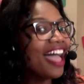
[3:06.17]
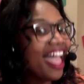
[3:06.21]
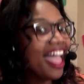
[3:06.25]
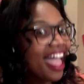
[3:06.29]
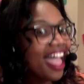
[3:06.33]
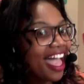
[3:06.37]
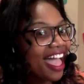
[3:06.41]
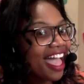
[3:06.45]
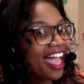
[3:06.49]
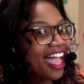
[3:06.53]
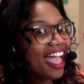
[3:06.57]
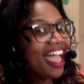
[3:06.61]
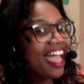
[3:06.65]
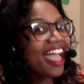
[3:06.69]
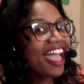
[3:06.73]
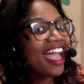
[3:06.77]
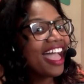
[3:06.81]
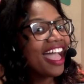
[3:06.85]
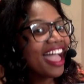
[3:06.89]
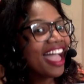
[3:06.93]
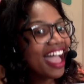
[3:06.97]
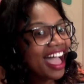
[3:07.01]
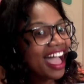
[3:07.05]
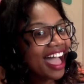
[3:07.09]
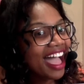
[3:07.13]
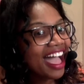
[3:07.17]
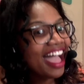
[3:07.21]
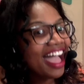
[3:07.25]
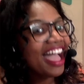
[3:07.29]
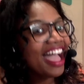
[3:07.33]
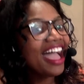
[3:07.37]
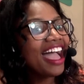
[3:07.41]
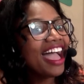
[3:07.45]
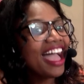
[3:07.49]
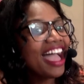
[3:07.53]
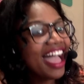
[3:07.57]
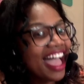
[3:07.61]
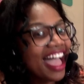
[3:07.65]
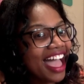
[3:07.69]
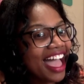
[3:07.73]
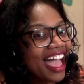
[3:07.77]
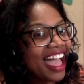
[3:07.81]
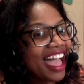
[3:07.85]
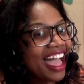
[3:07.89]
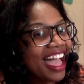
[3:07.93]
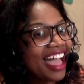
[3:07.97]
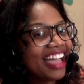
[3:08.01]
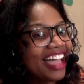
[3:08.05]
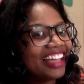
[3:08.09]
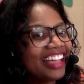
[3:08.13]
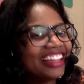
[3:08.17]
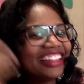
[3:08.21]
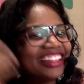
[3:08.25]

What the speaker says: Ah, ah, ah.